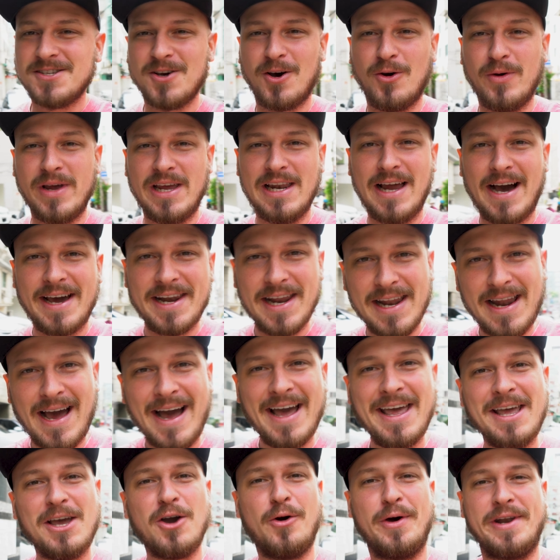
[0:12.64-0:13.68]
so Ilayda and
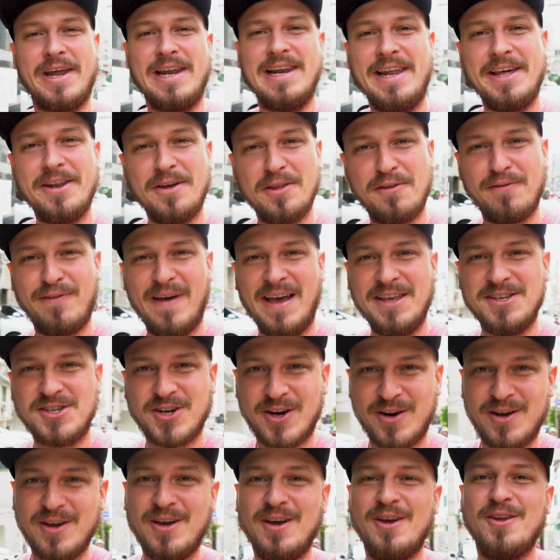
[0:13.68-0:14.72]
I go on a little
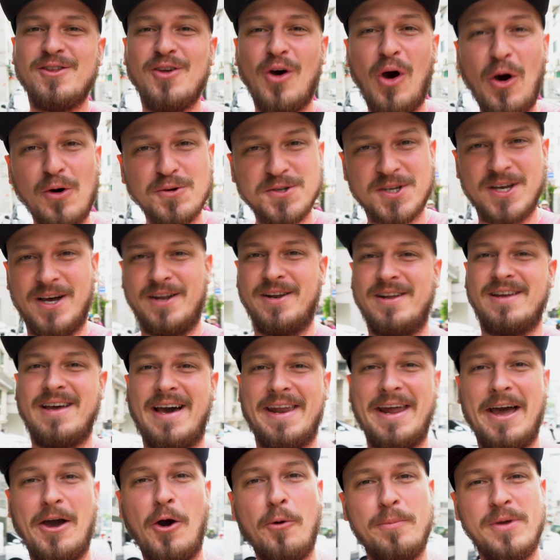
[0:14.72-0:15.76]
adventure to Osan,
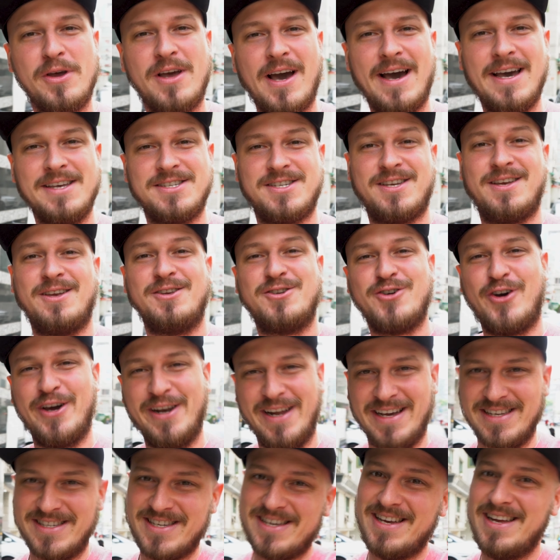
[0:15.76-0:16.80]
and I hope you guys
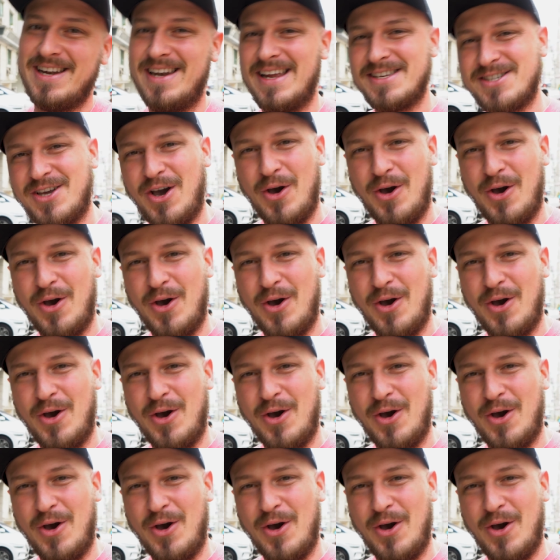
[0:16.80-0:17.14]
join us. Let's